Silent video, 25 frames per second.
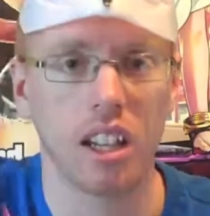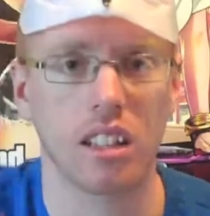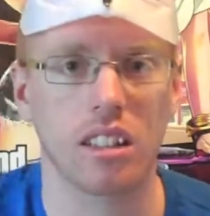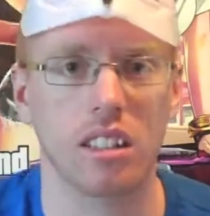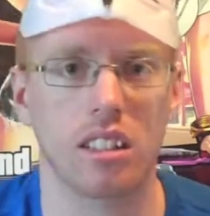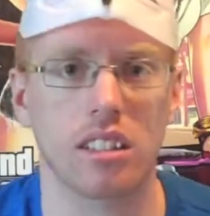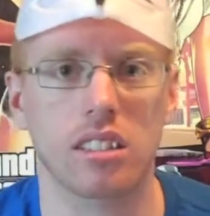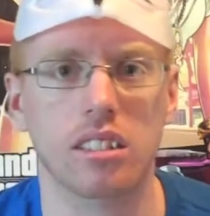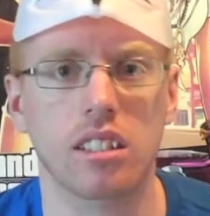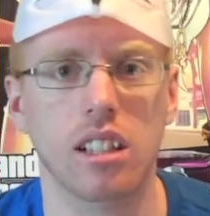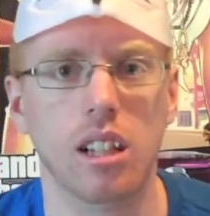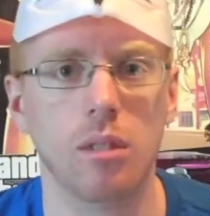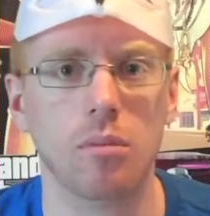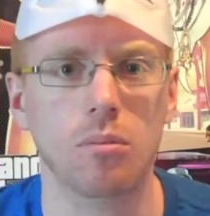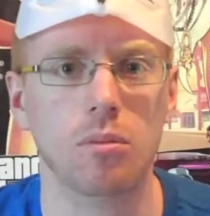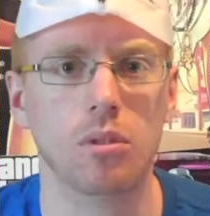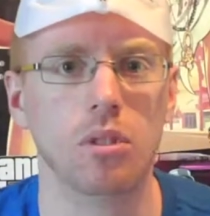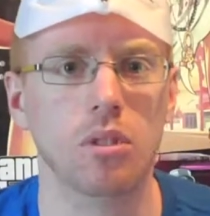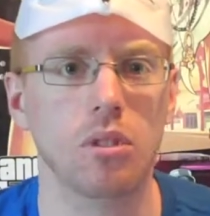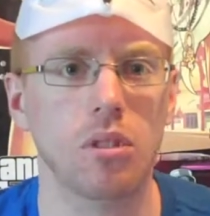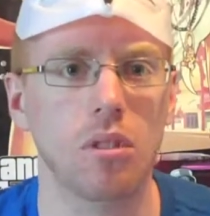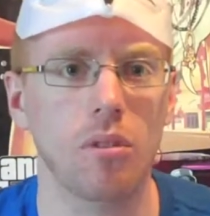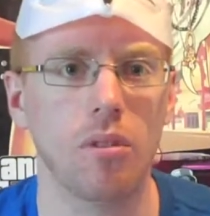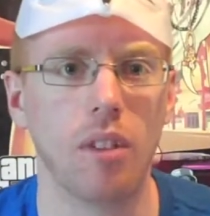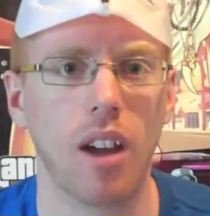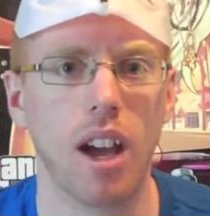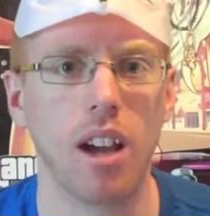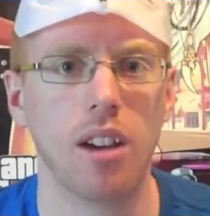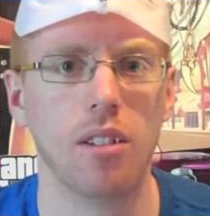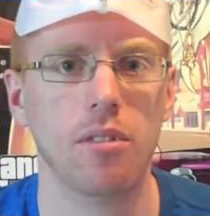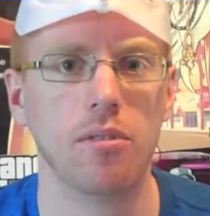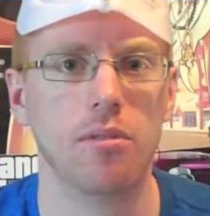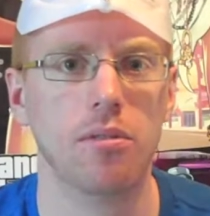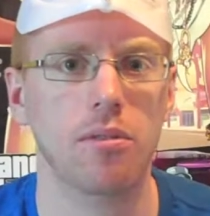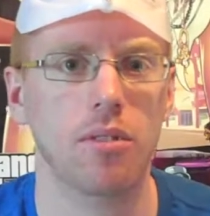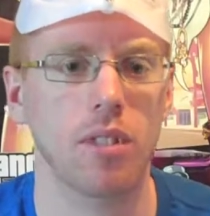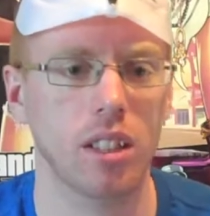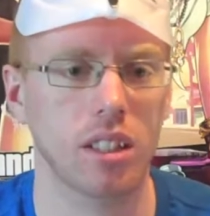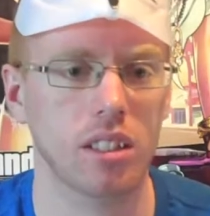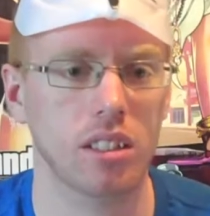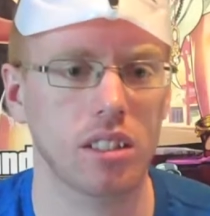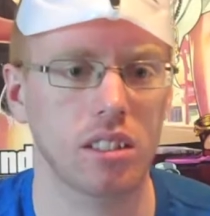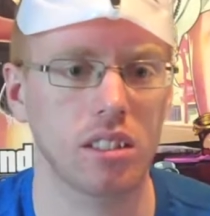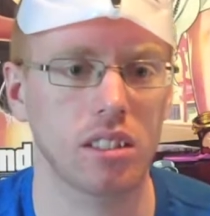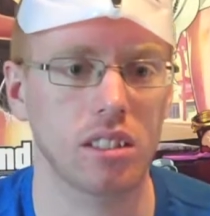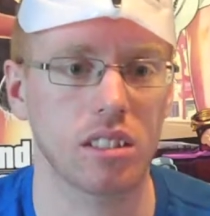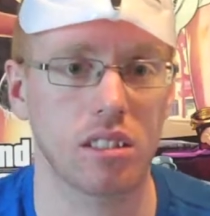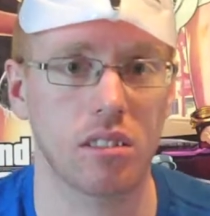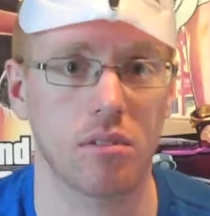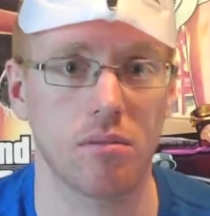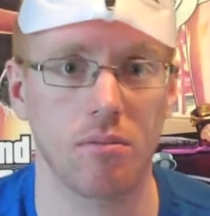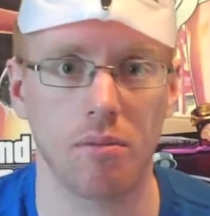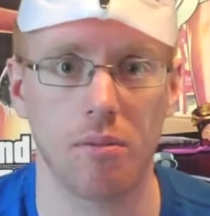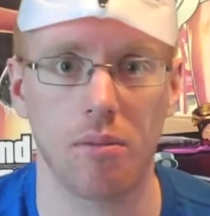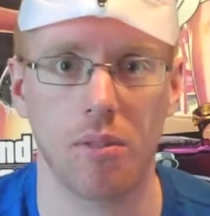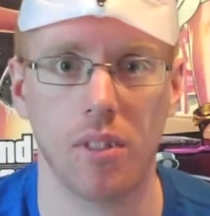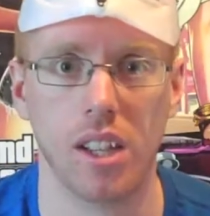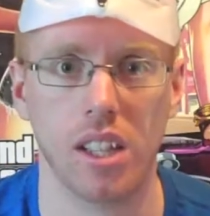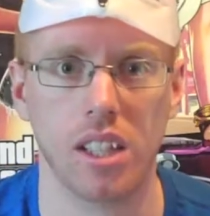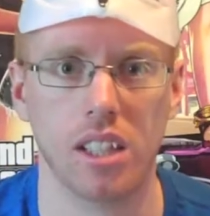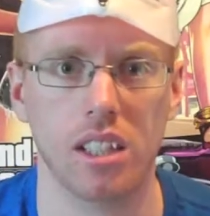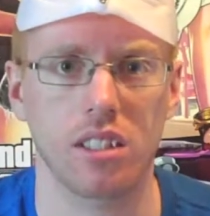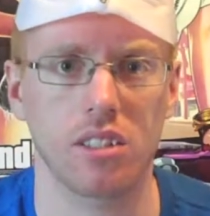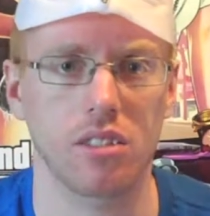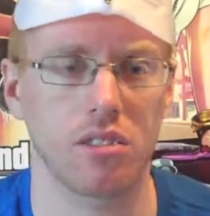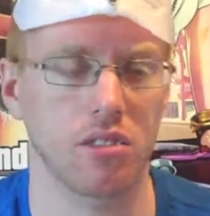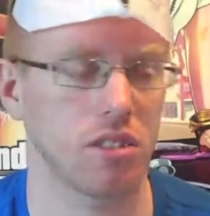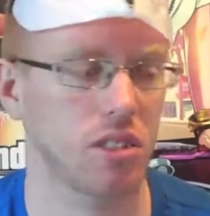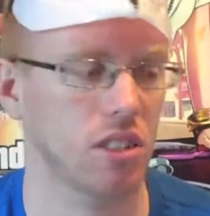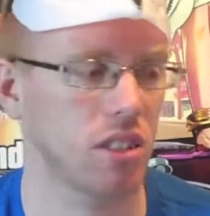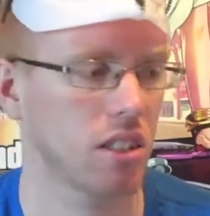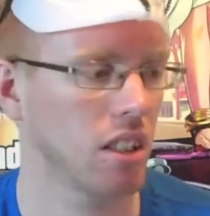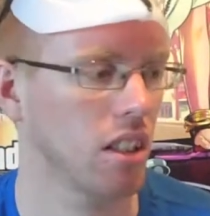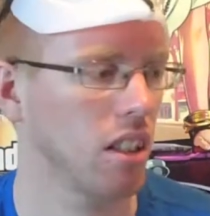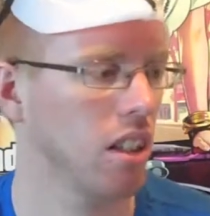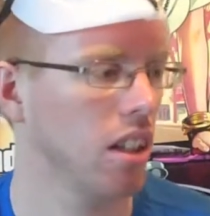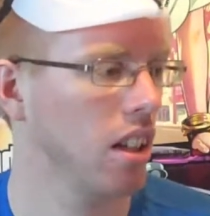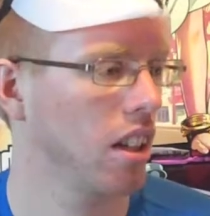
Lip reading: the same sort of outfit as V does.